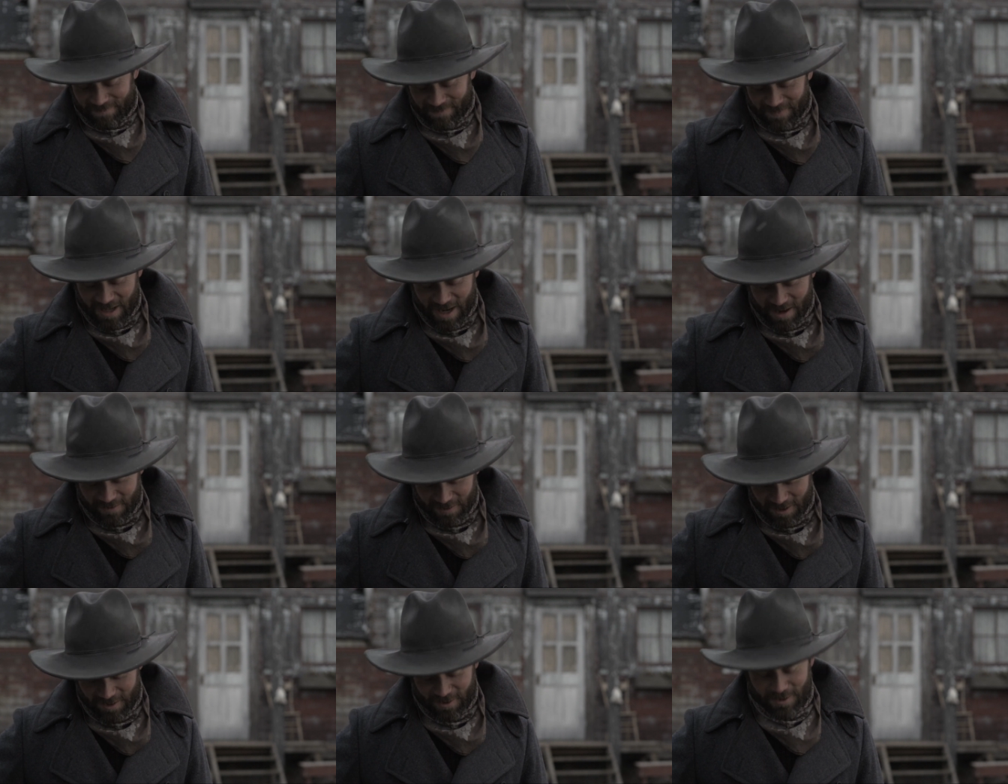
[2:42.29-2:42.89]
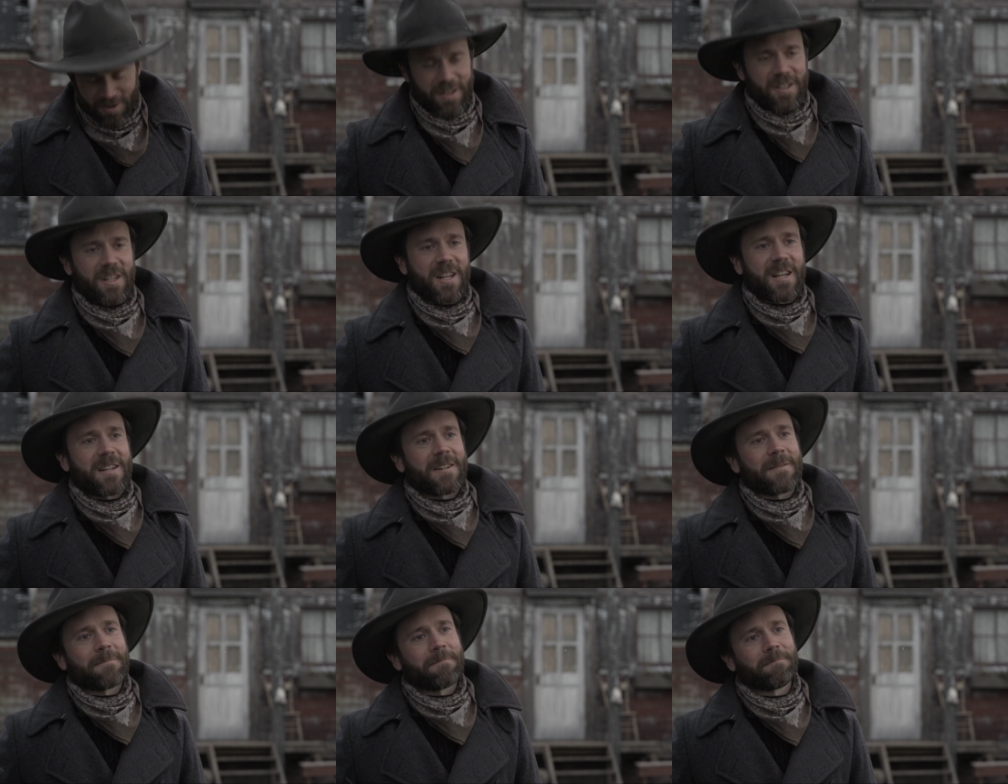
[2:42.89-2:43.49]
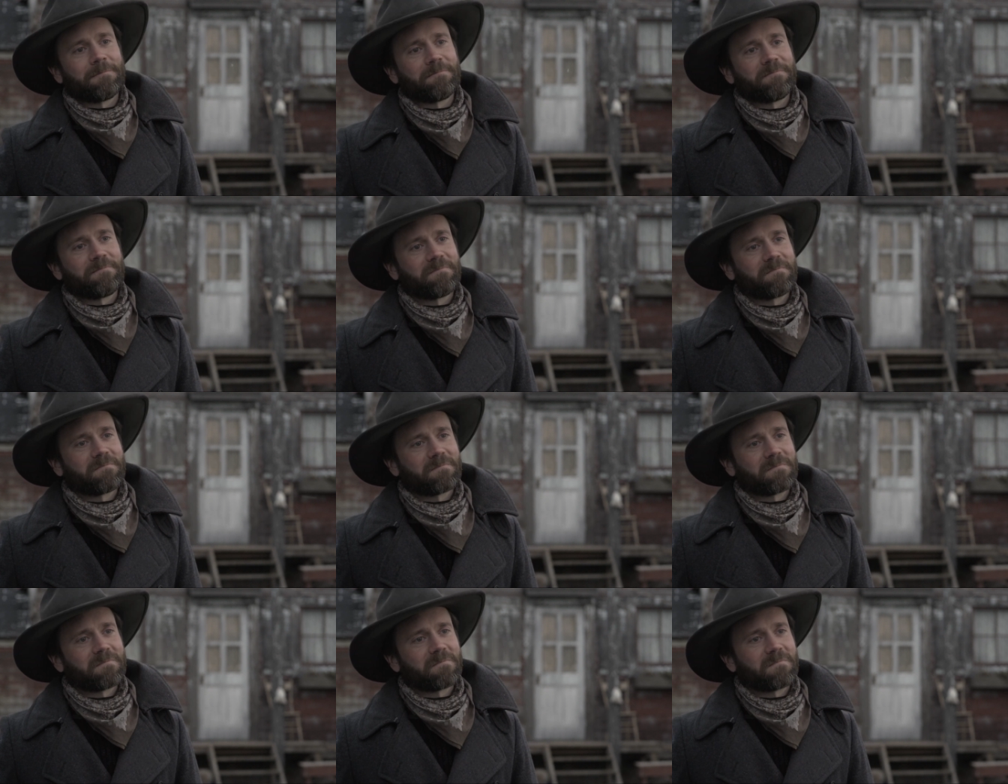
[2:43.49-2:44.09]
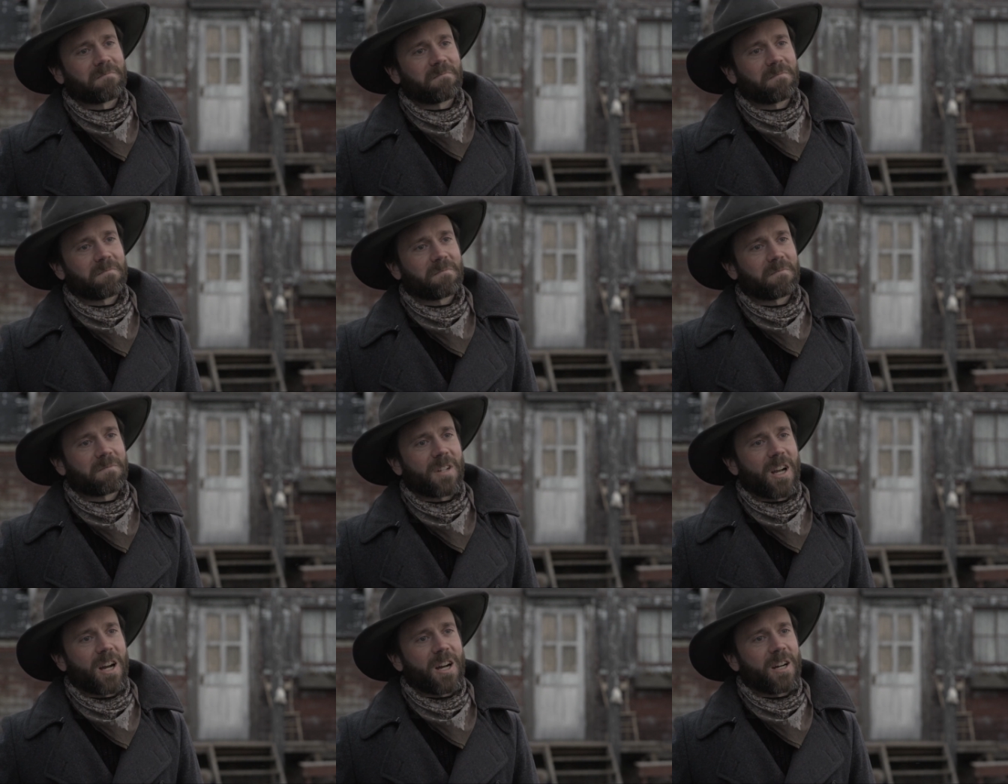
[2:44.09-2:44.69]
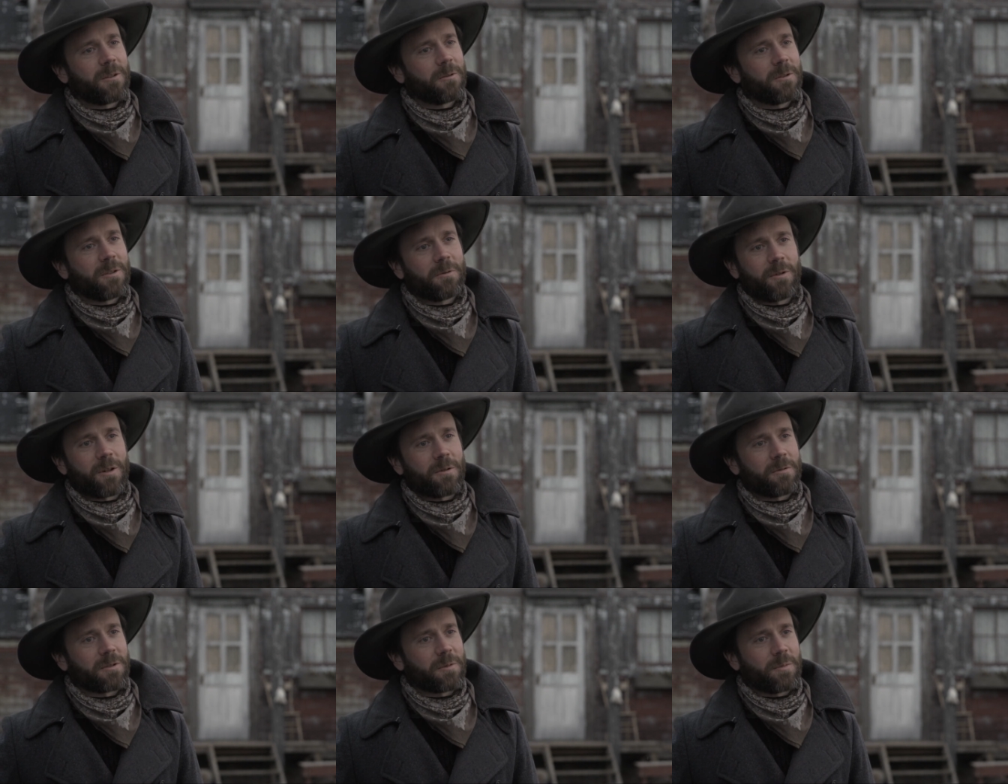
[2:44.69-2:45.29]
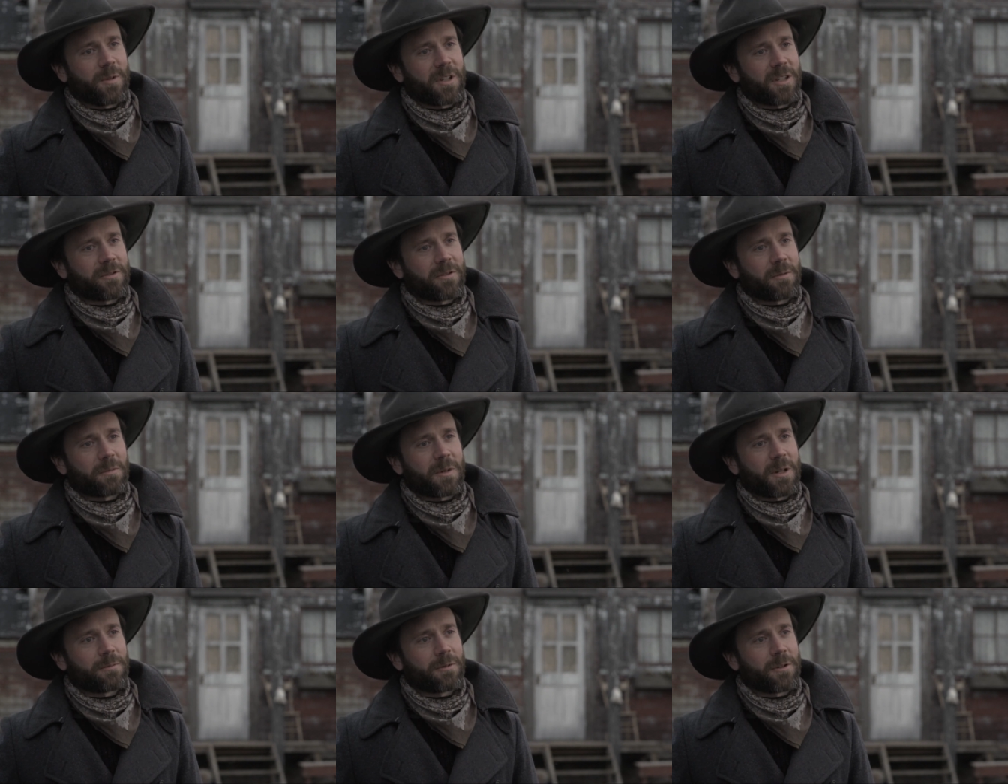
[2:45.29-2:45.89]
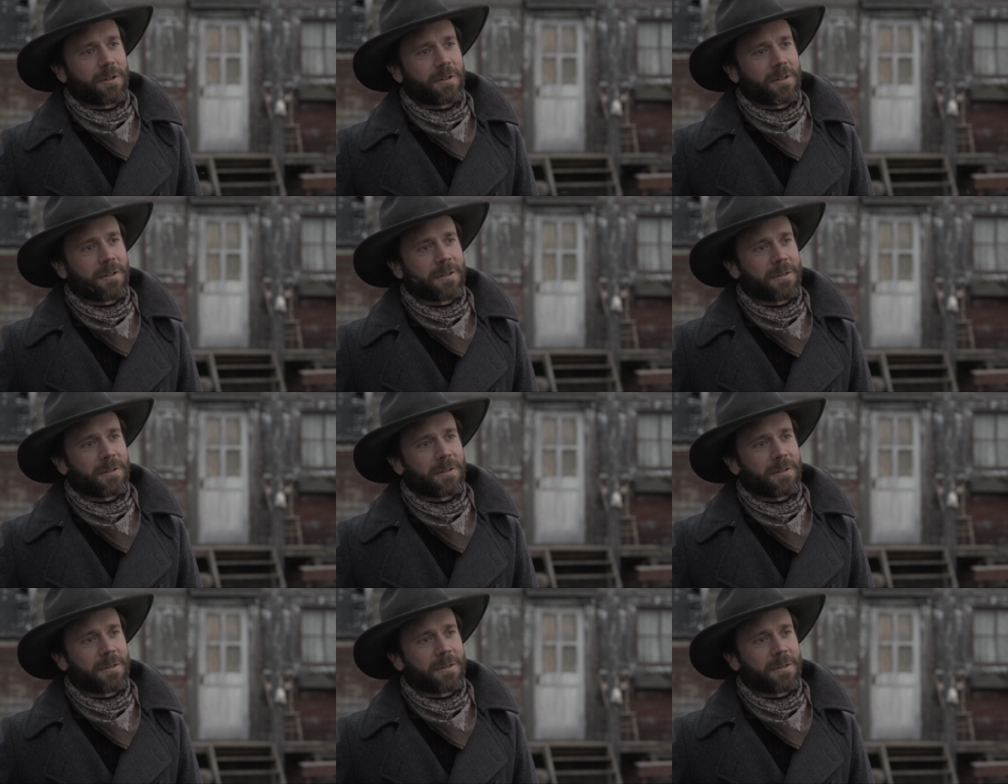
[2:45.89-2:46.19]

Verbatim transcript: You have to understand, I only want what's best for my brother.